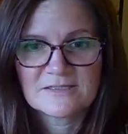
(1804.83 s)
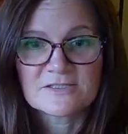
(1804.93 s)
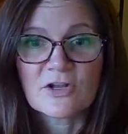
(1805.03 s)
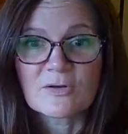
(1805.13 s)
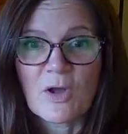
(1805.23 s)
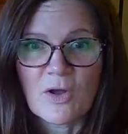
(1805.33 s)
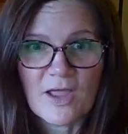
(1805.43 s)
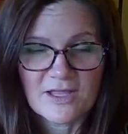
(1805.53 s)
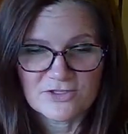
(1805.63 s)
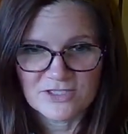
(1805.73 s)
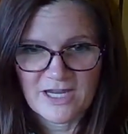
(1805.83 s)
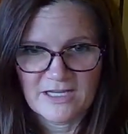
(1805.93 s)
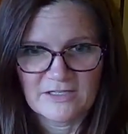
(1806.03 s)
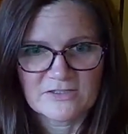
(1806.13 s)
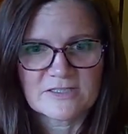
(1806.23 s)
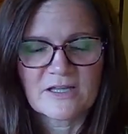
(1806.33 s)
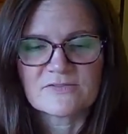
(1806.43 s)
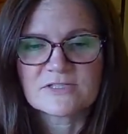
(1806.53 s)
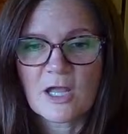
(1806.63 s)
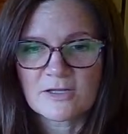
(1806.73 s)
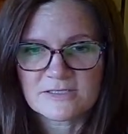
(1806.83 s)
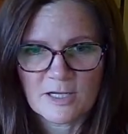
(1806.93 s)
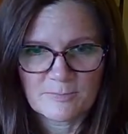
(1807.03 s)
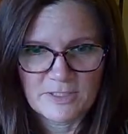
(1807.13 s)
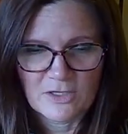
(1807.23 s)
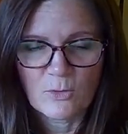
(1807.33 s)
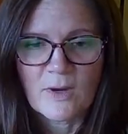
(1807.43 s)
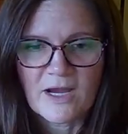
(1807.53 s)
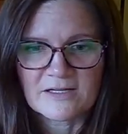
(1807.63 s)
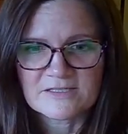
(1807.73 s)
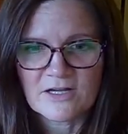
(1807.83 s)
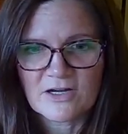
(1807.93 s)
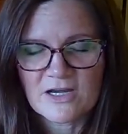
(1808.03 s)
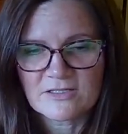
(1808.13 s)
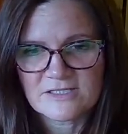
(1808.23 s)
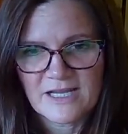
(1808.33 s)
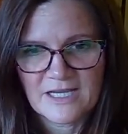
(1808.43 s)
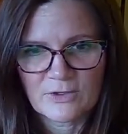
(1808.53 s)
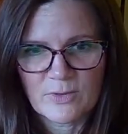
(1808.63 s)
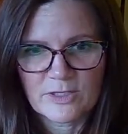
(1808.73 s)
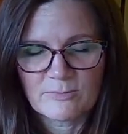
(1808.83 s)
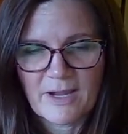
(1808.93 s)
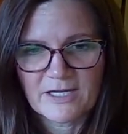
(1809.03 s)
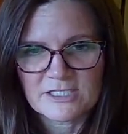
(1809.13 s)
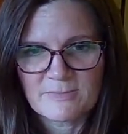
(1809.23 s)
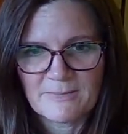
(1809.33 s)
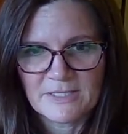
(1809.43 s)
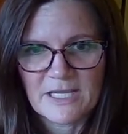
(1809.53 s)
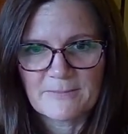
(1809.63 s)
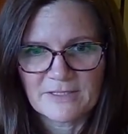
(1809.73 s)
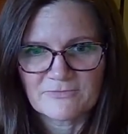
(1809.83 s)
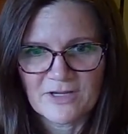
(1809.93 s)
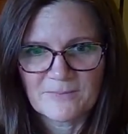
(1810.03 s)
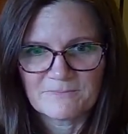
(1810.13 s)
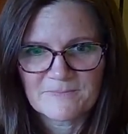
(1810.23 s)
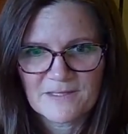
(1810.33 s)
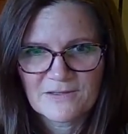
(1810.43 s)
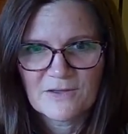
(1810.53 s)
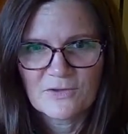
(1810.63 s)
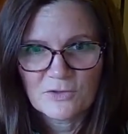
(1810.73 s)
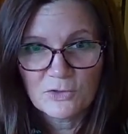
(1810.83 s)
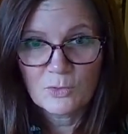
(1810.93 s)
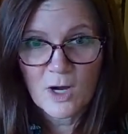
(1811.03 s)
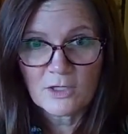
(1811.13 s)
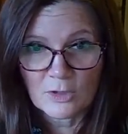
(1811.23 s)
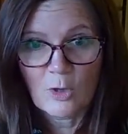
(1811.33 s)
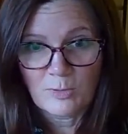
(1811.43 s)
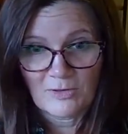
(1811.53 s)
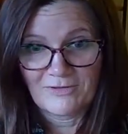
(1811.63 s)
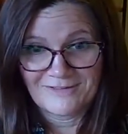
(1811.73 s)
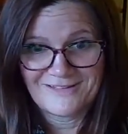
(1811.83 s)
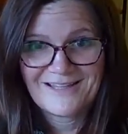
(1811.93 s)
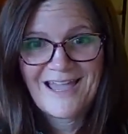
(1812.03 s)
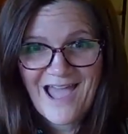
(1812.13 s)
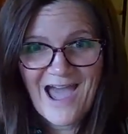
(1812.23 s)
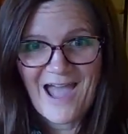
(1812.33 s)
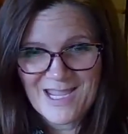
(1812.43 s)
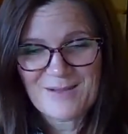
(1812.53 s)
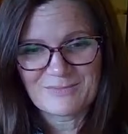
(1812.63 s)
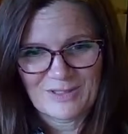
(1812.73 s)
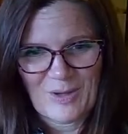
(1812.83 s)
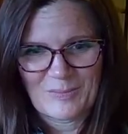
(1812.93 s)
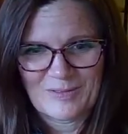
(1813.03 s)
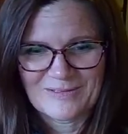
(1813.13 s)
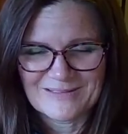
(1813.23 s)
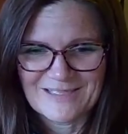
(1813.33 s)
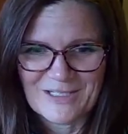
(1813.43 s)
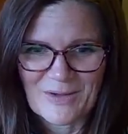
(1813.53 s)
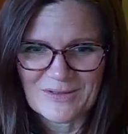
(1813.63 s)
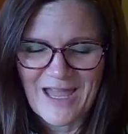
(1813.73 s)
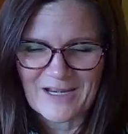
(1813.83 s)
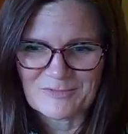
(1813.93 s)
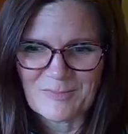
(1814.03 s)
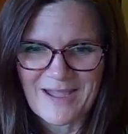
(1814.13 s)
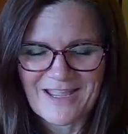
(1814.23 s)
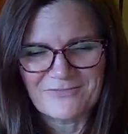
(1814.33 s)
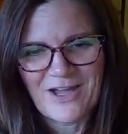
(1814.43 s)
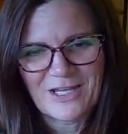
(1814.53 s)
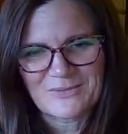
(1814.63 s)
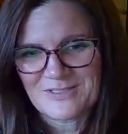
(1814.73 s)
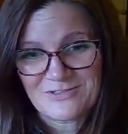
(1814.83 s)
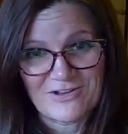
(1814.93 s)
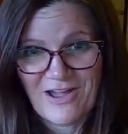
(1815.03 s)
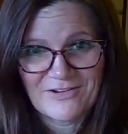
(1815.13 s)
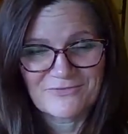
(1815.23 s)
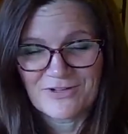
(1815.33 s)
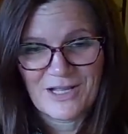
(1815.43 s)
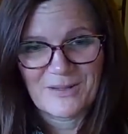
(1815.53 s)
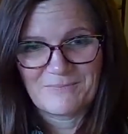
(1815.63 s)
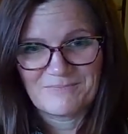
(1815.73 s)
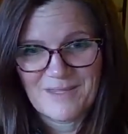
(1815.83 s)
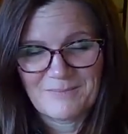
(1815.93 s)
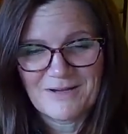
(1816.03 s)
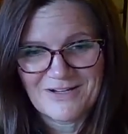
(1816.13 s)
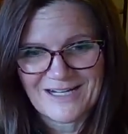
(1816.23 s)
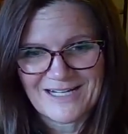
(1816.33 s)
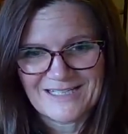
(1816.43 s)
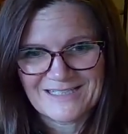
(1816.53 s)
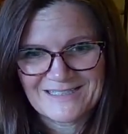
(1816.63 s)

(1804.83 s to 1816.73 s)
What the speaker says: Start educating yourself. Start being aware. Start understanding where your buyers may be coming from. You are global. I am global. A lot of my followers are not from America.